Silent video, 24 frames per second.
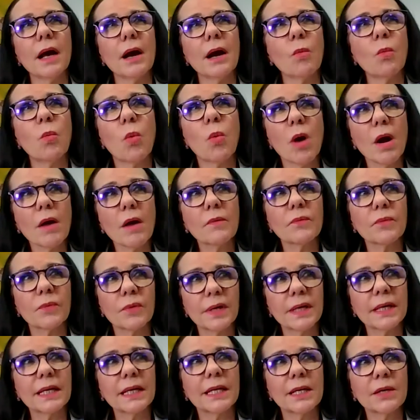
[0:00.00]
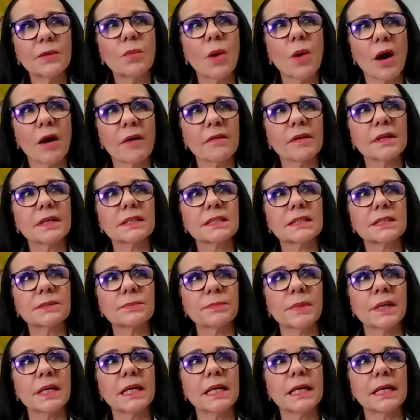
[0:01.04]
what really worries
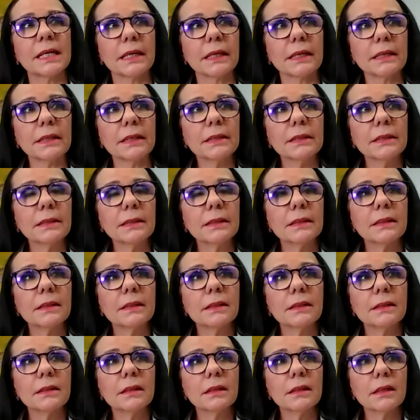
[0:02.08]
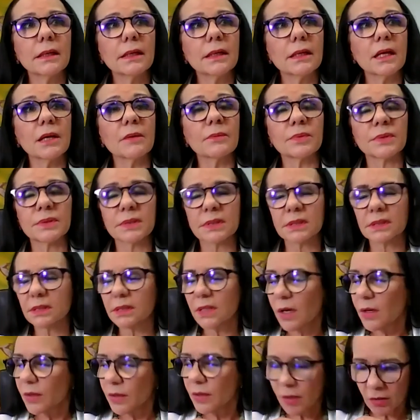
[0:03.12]
me, and I'm
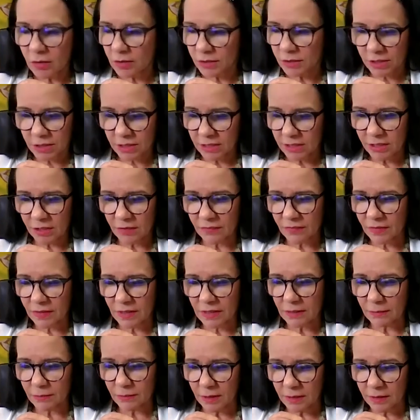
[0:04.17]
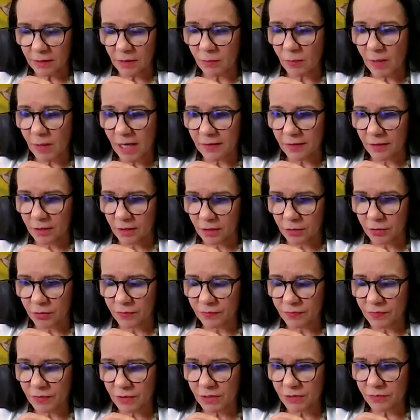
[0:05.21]
so conscious of it in the way that
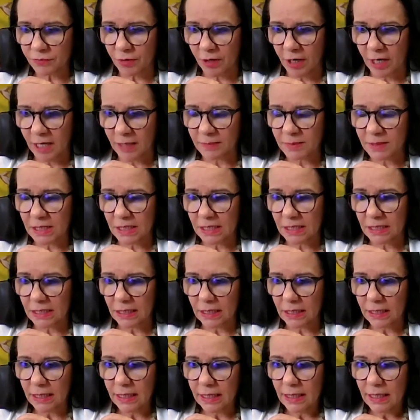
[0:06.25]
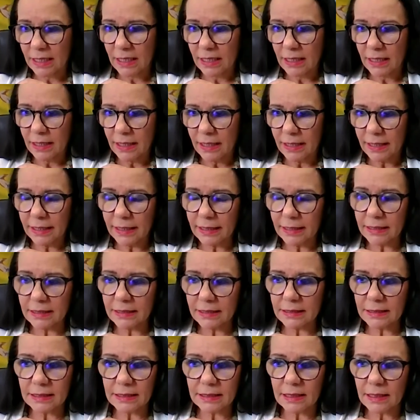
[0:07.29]
you've described it
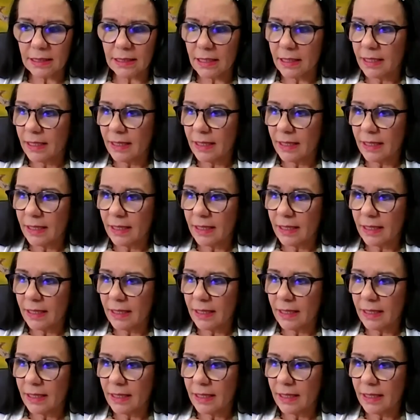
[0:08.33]
is